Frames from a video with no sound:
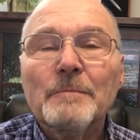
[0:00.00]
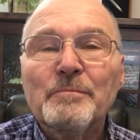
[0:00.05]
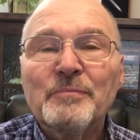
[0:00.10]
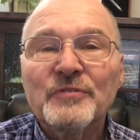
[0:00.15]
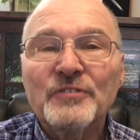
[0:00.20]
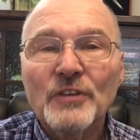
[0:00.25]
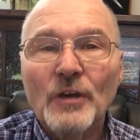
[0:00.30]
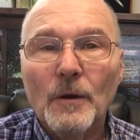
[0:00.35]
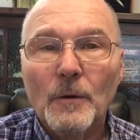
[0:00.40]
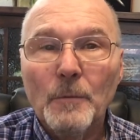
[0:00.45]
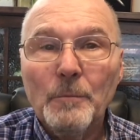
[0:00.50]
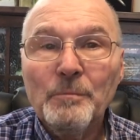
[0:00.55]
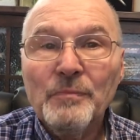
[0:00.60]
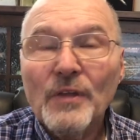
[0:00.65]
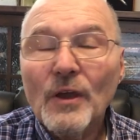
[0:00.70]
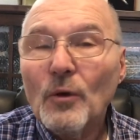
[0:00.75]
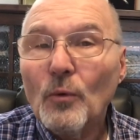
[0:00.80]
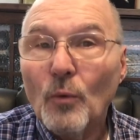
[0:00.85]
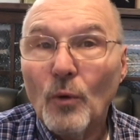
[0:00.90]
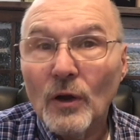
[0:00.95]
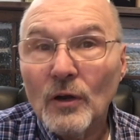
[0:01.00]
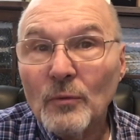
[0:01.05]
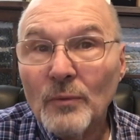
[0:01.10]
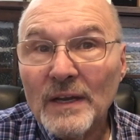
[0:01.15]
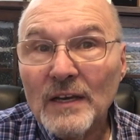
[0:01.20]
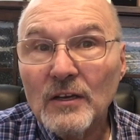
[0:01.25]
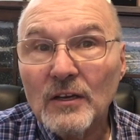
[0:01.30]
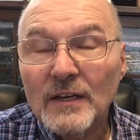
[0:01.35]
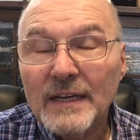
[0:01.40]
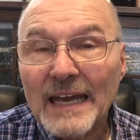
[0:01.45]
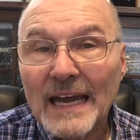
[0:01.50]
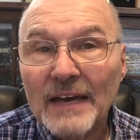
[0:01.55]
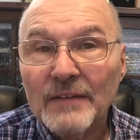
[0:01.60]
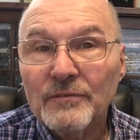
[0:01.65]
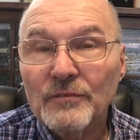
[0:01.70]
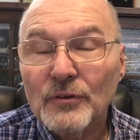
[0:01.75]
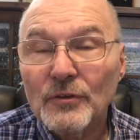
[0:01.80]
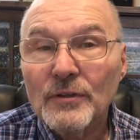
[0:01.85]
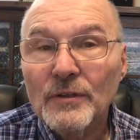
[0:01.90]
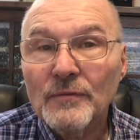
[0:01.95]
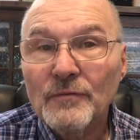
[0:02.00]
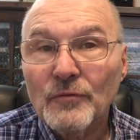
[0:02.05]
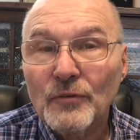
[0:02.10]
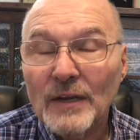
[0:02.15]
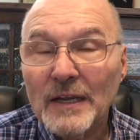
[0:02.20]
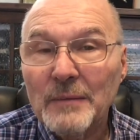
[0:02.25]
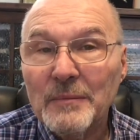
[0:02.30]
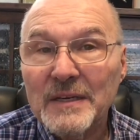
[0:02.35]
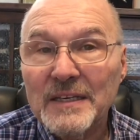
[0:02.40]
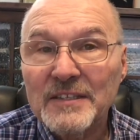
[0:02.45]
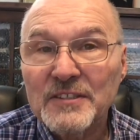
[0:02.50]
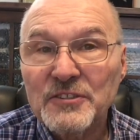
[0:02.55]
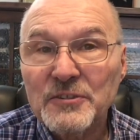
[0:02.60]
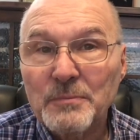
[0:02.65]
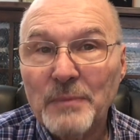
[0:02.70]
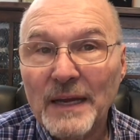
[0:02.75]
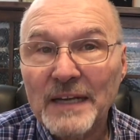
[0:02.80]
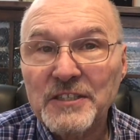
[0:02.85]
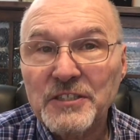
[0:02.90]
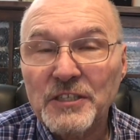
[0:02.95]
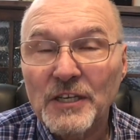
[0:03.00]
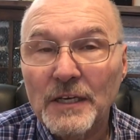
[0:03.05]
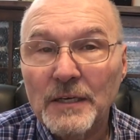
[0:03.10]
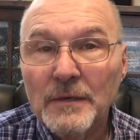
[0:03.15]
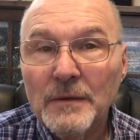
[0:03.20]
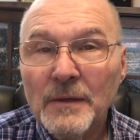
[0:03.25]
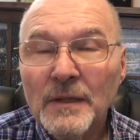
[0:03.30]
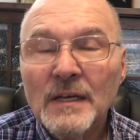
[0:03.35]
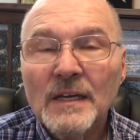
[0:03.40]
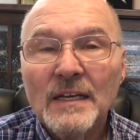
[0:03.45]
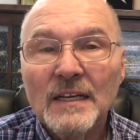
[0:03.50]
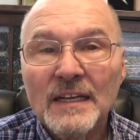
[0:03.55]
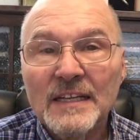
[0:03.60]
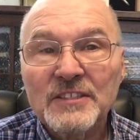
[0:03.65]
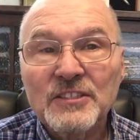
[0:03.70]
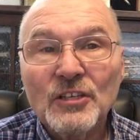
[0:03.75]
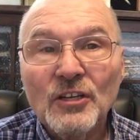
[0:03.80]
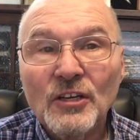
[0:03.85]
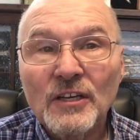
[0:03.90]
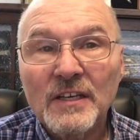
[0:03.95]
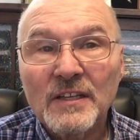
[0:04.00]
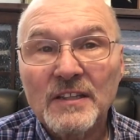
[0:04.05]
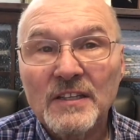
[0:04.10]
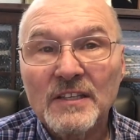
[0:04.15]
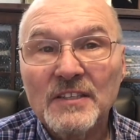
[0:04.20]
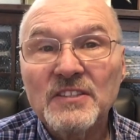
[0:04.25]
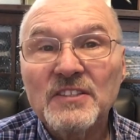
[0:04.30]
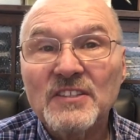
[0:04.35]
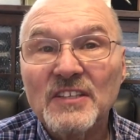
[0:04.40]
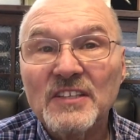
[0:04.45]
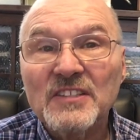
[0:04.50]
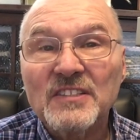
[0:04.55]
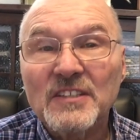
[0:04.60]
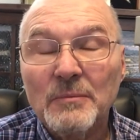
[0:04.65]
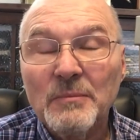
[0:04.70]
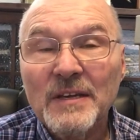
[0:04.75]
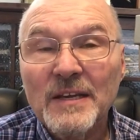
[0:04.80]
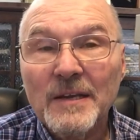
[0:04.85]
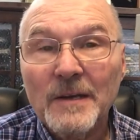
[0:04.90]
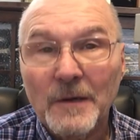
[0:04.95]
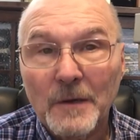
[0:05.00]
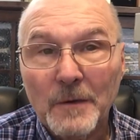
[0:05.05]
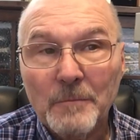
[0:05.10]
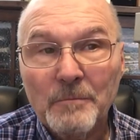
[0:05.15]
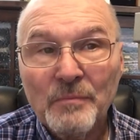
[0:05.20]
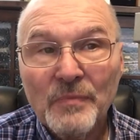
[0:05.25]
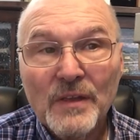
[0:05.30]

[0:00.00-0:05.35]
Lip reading: So what do we look at for the framing inspection? Let's look at this system here.